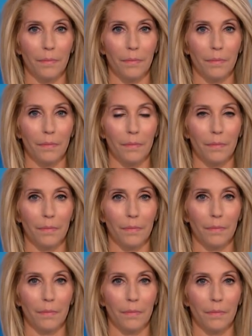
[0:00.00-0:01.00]

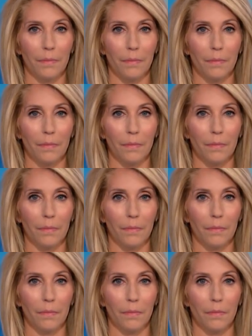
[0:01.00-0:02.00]

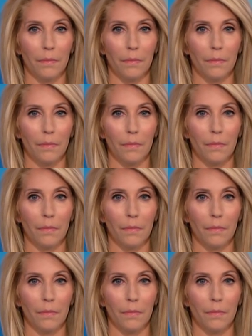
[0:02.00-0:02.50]
(not speaking)